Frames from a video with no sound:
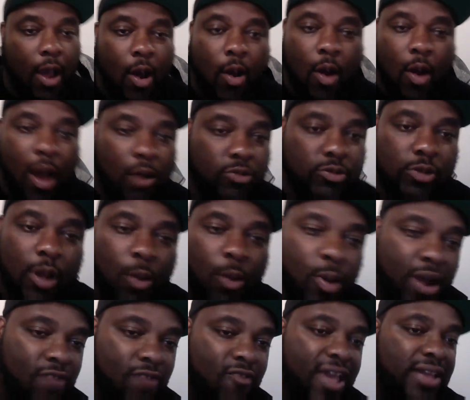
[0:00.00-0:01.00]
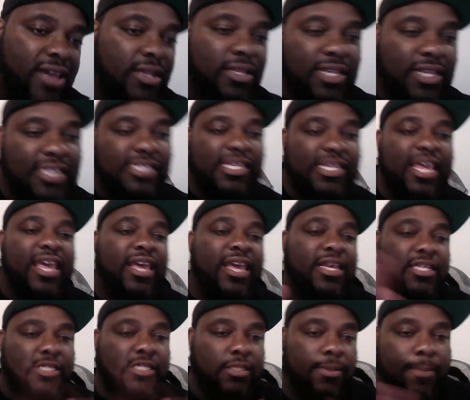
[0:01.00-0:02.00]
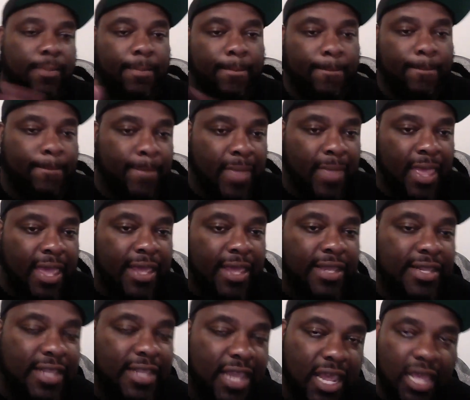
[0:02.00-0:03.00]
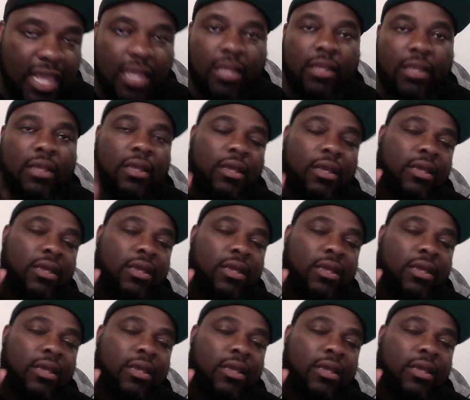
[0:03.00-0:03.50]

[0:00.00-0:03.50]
Oh, I wasn't ready. This is the